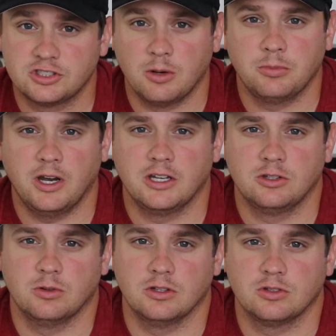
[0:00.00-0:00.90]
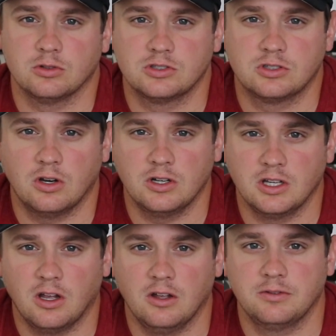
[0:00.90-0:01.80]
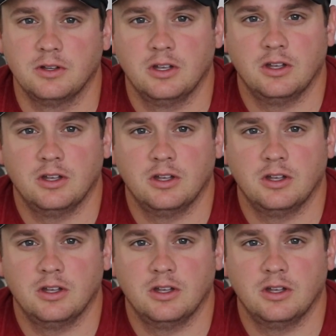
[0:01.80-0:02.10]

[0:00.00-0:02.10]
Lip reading: jump right into it. So starting off